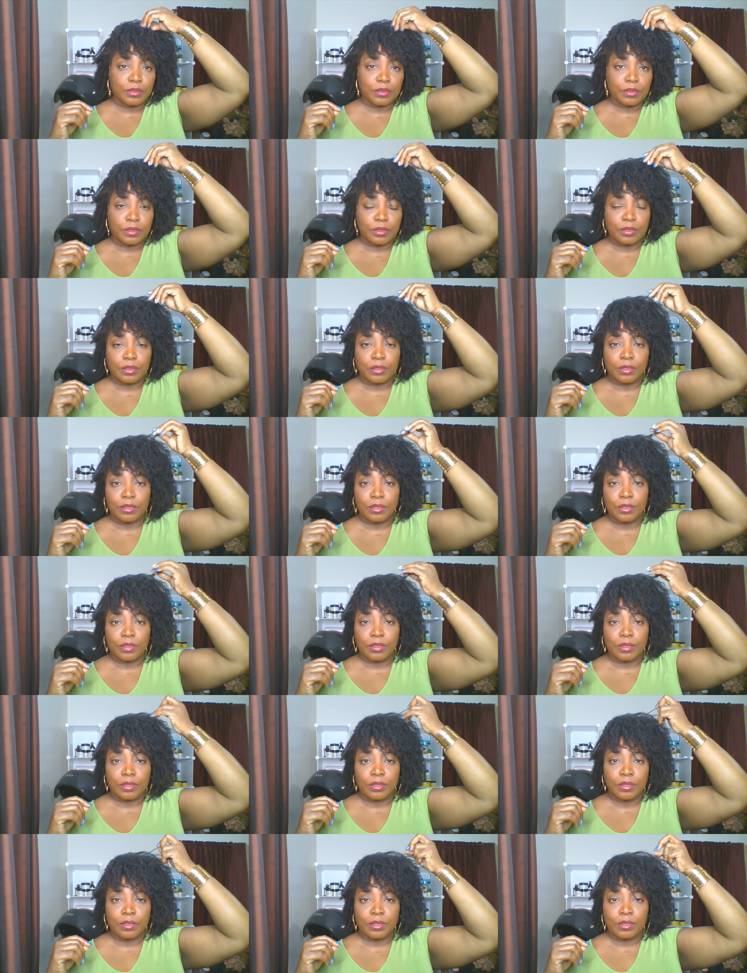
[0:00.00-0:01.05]

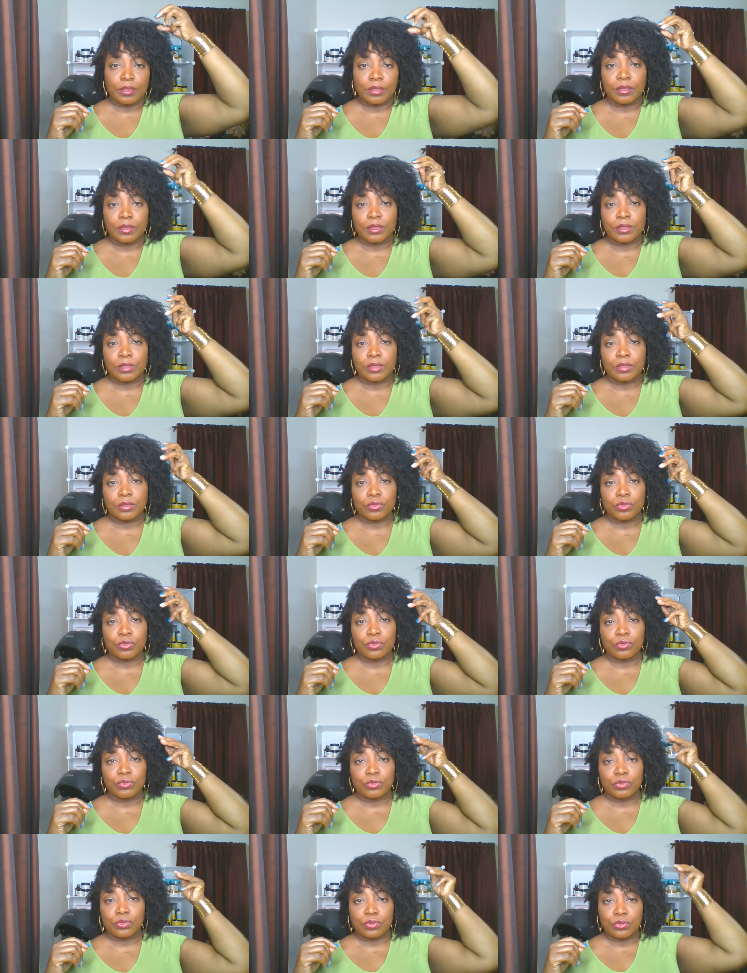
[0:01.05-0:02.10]

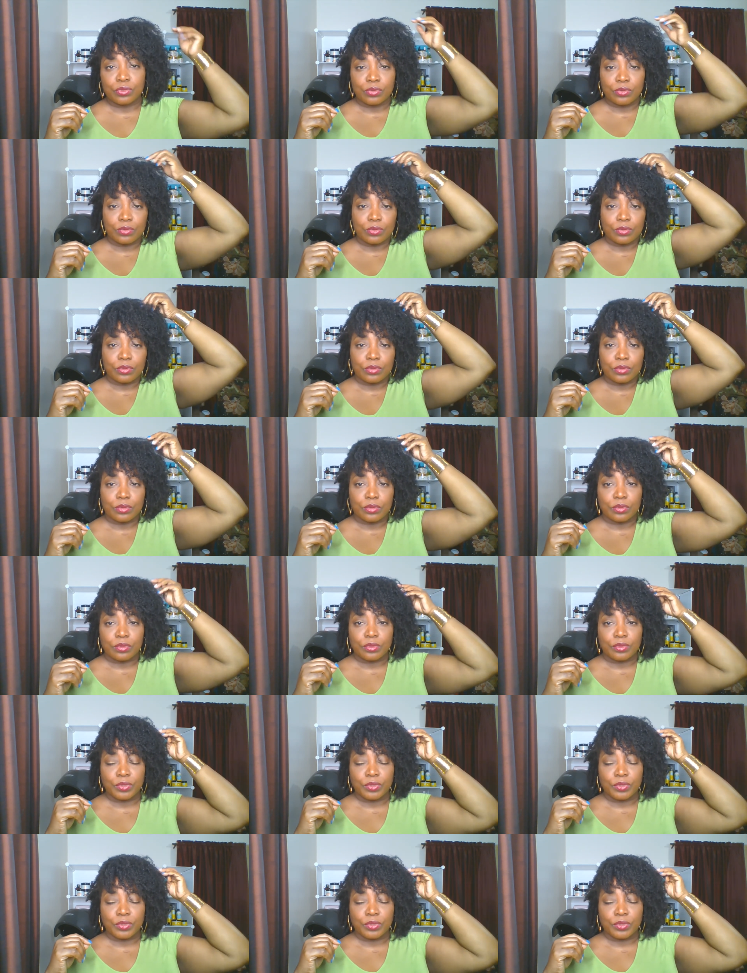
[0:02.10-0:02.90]
[no speech]